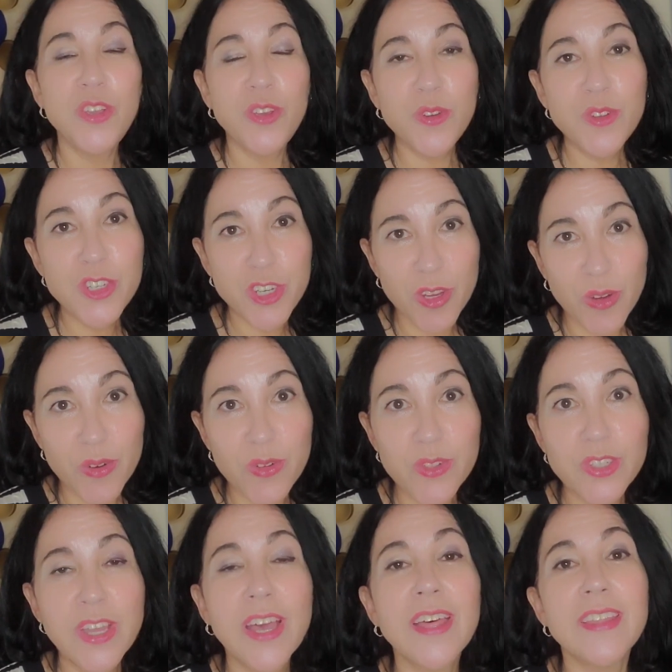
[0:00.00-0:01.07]
you
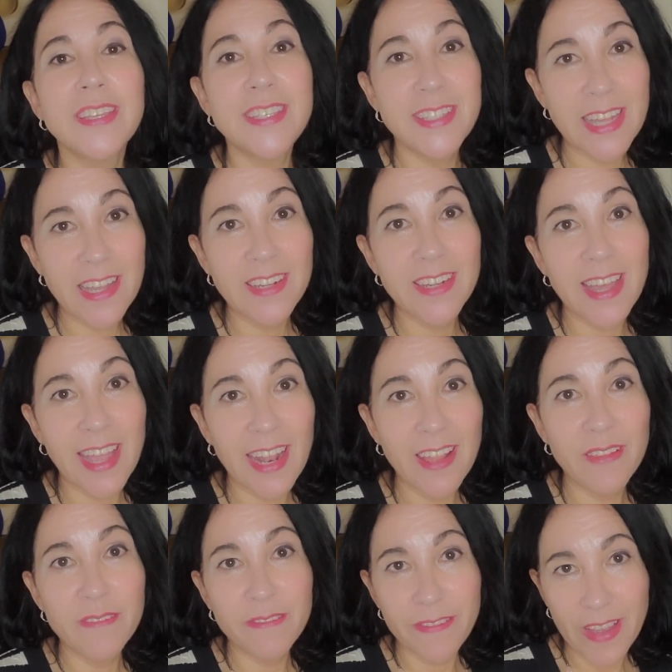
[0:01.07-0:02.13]
chose the Staten
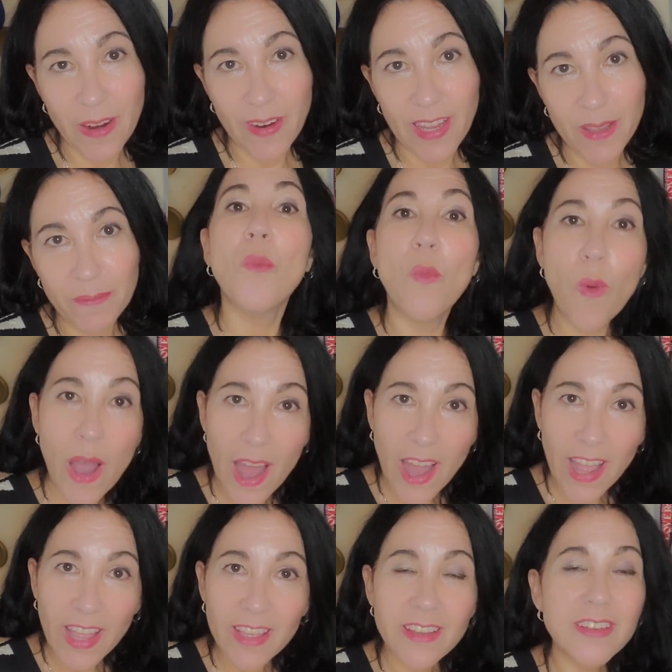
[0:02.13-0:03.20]
Island Ferry.
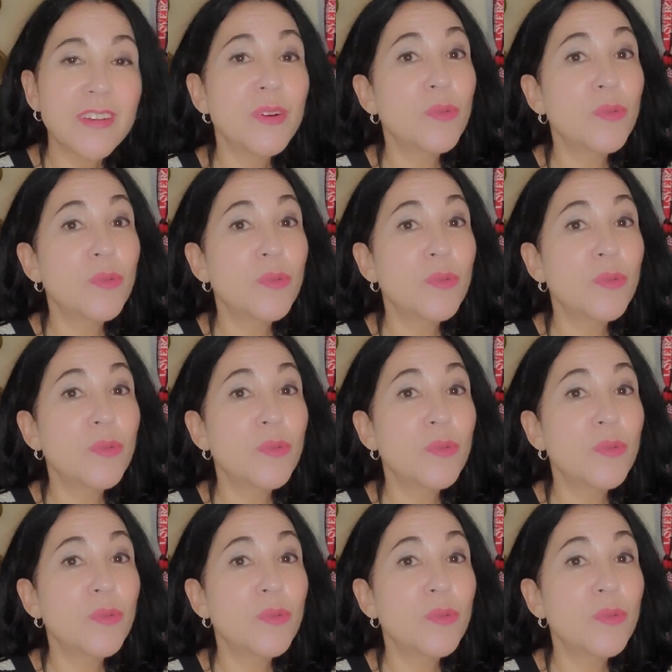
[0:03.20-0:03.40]
Why?